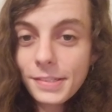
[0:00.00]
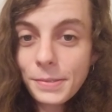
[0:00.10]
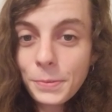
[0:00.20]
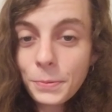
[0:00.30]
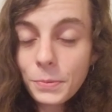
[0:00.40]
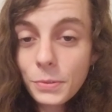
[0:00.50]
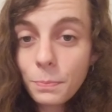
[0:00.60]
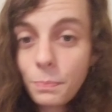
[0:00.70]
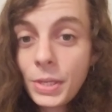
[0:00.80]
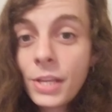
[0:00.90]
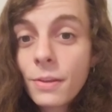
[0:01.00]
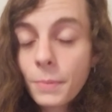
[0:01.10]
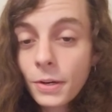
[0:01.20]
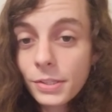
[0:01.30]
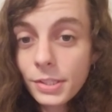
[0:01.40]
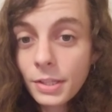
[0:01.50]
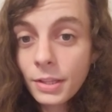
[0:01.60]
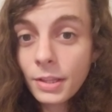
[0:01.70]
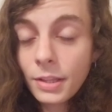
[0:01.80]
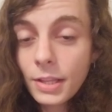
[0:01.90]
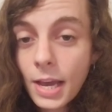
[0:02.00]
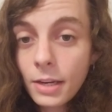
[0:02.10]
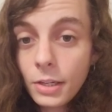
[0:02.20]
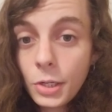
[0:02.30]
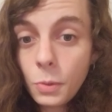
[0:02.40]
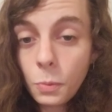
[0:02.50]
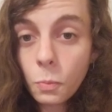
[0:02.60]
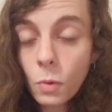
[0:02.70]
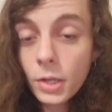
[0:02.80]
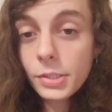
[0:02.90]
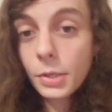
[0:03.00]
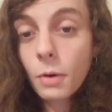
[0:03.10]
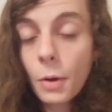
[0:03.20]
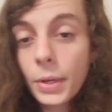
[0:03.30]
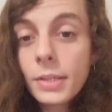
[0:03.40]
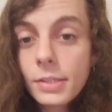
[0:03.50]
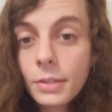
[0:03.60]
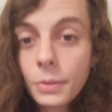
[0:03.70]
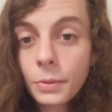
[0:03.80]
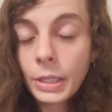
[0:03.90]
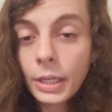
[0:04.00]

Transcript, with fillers: to to be the person that you want to grow into,